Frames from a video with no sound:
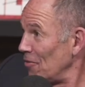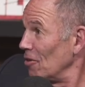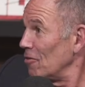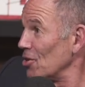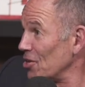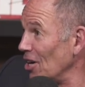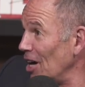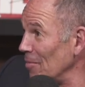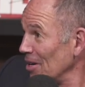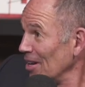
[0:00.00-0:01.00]
for the first
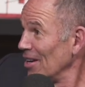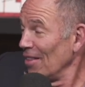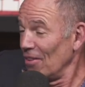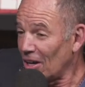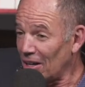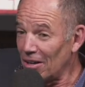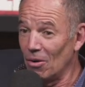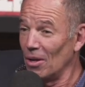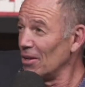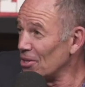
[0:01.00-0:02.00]
time, they're
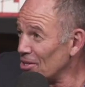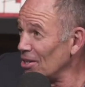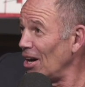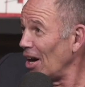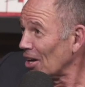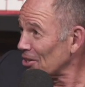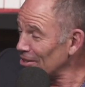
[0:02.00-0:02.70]
going, this sucks.